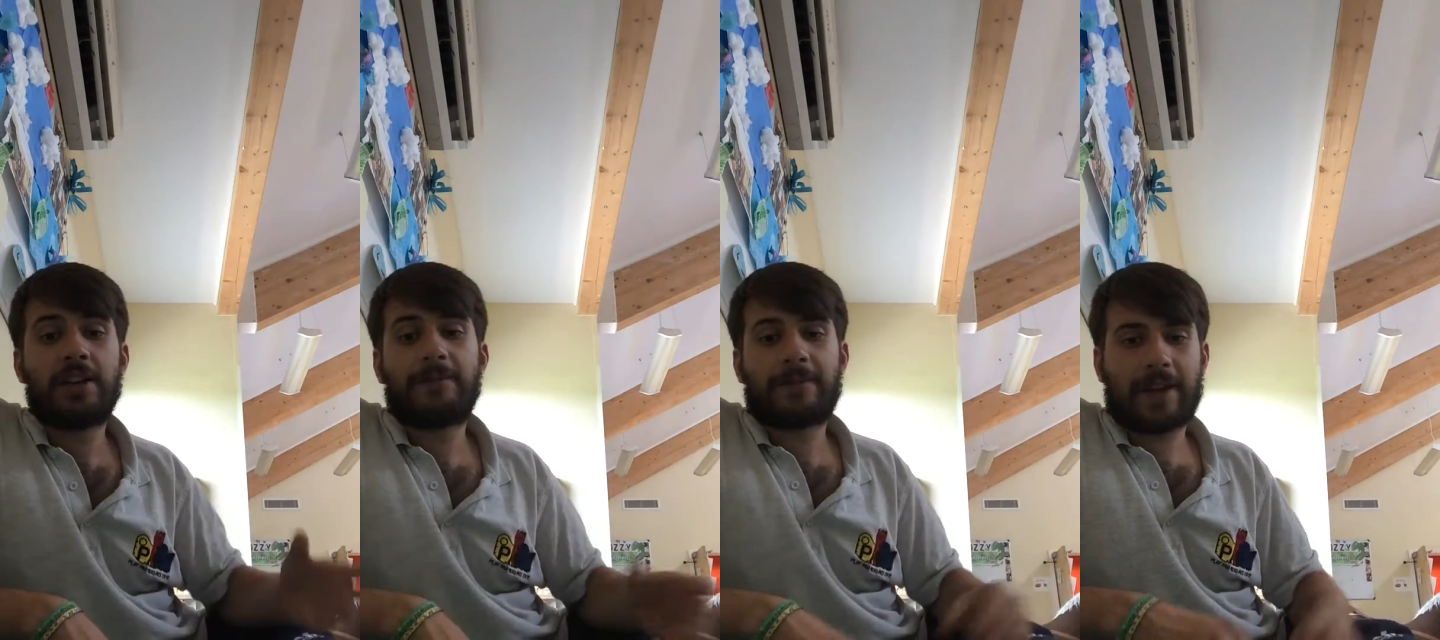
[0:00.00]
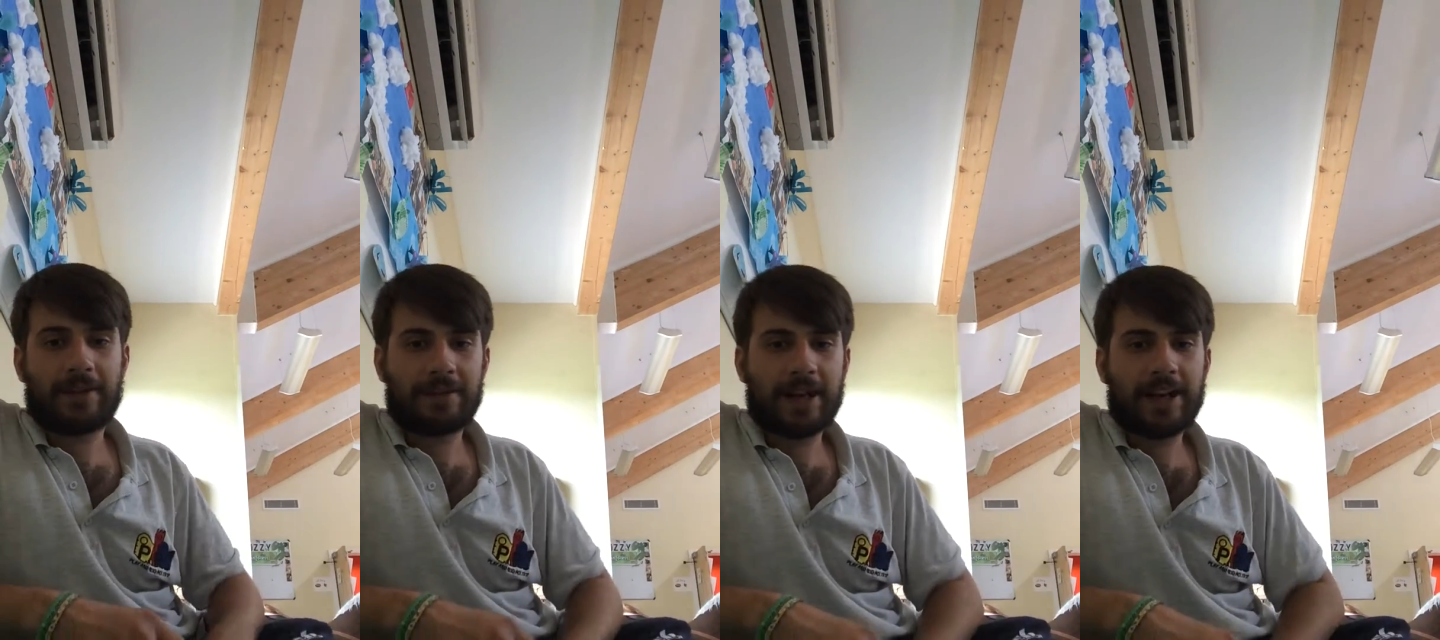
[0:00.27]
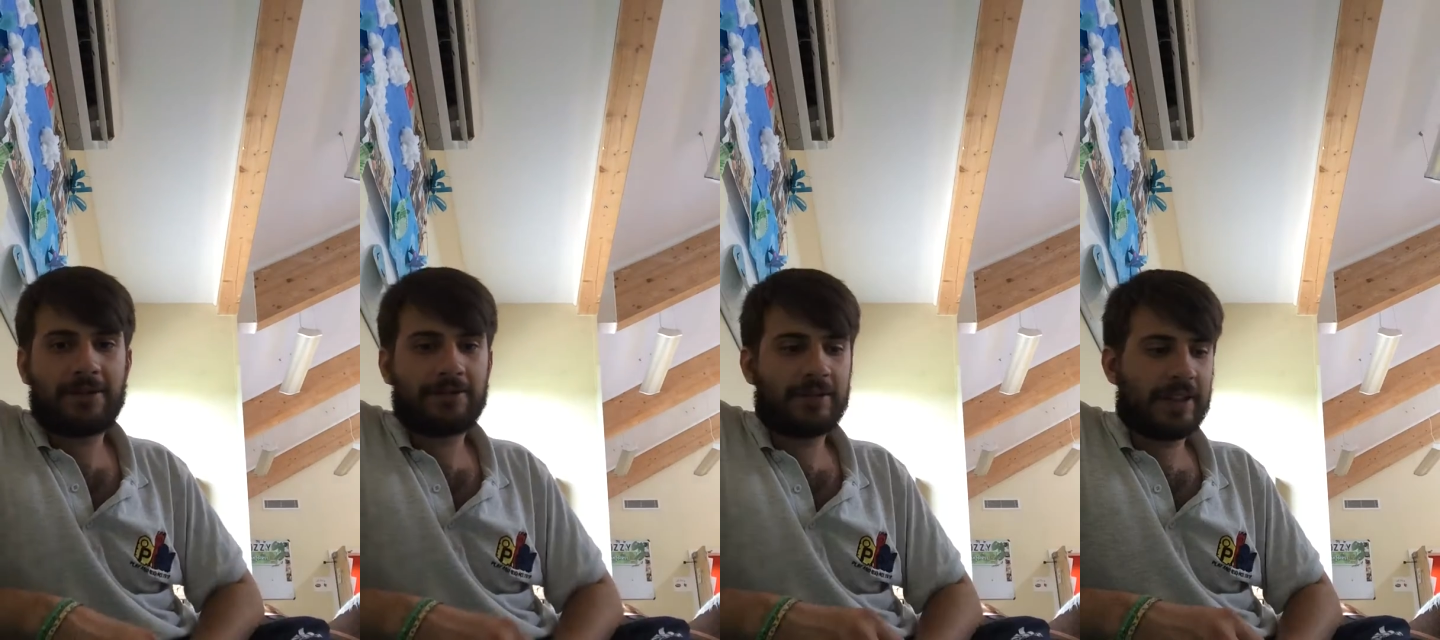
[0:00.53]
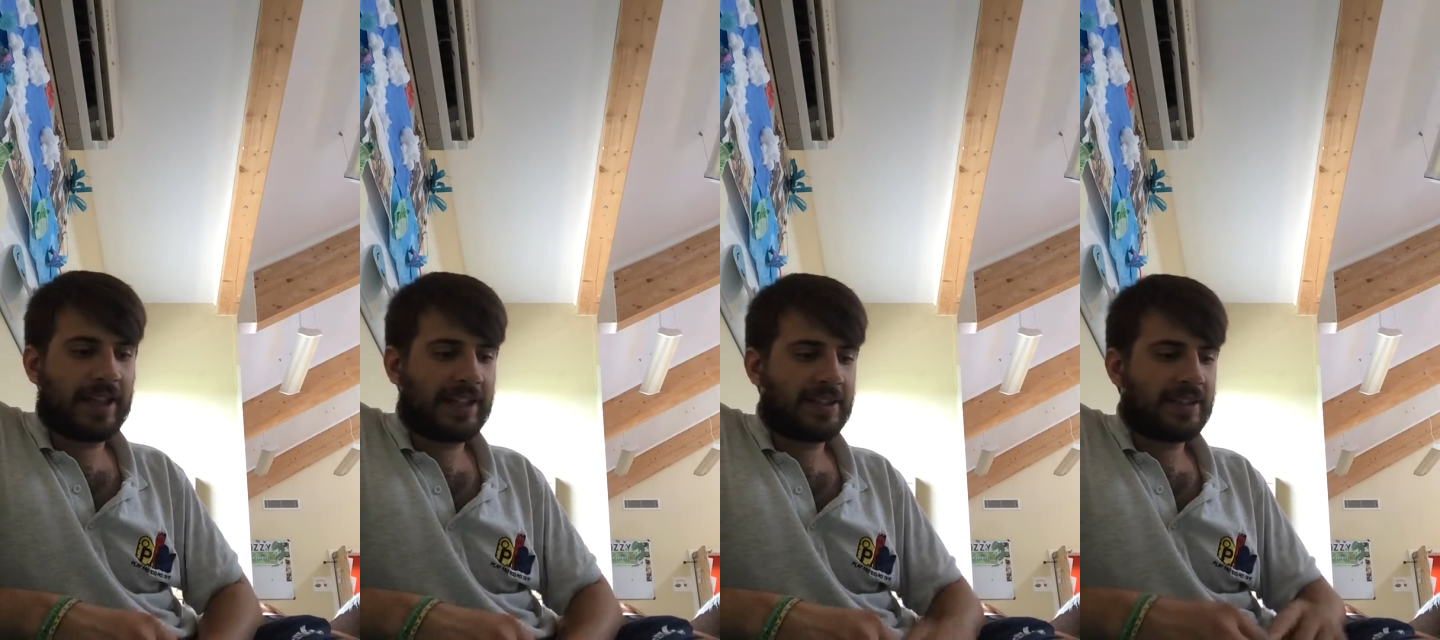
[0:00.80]
found out,
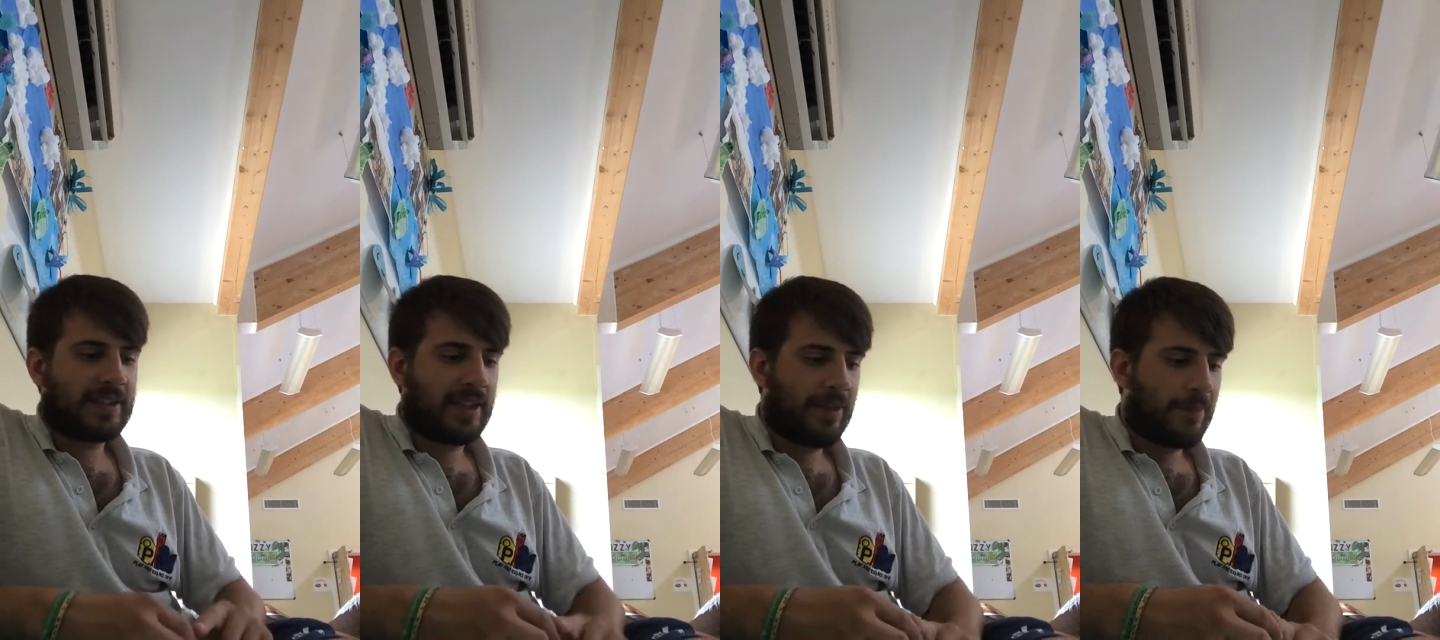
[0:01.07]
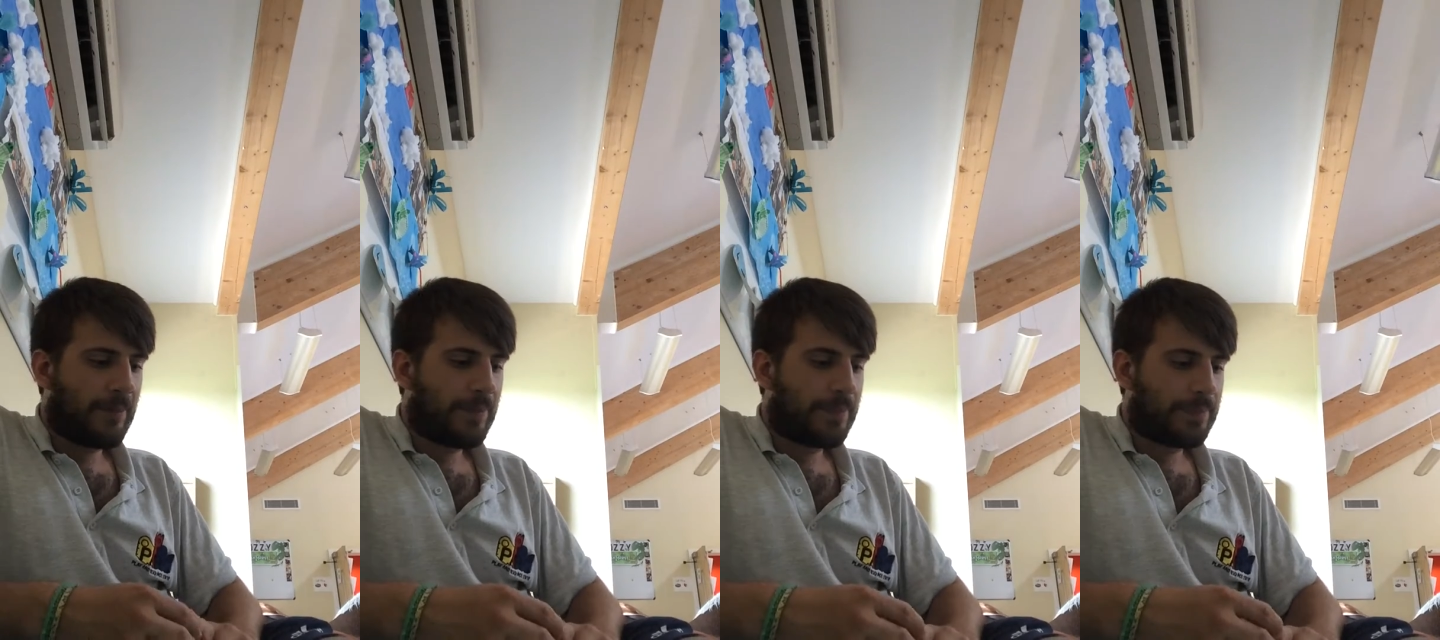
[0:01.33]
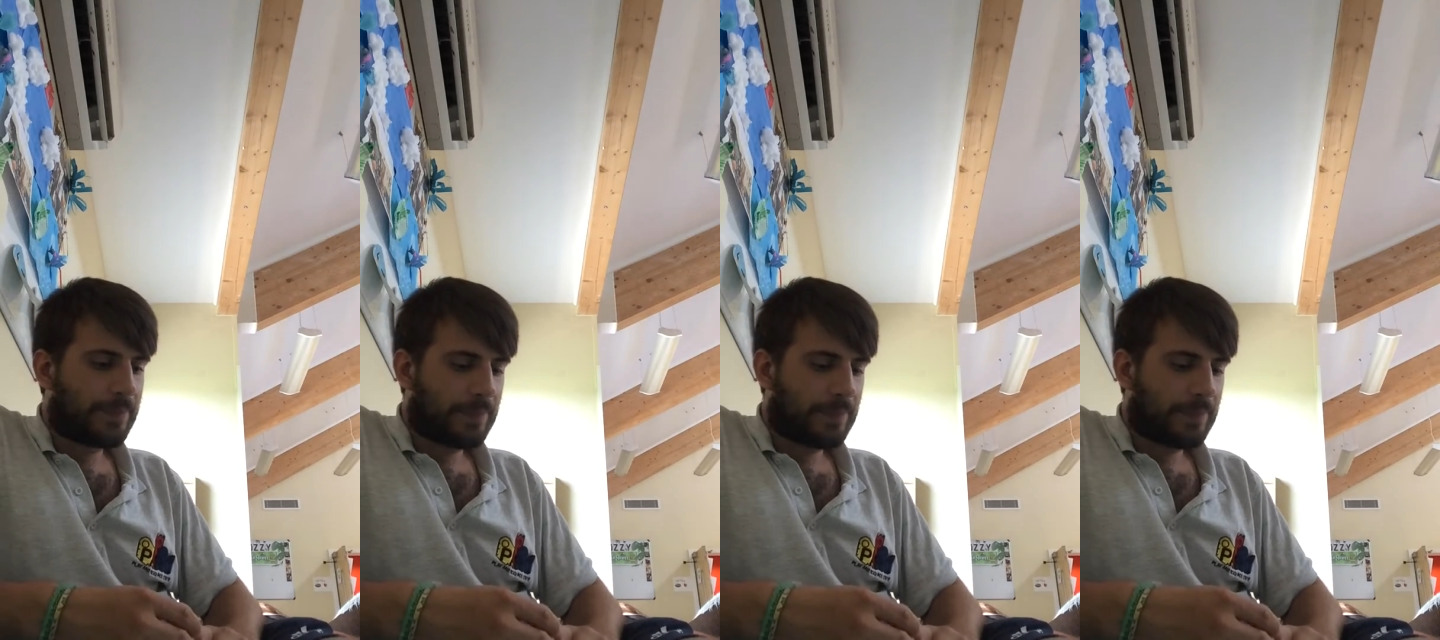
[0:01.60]
and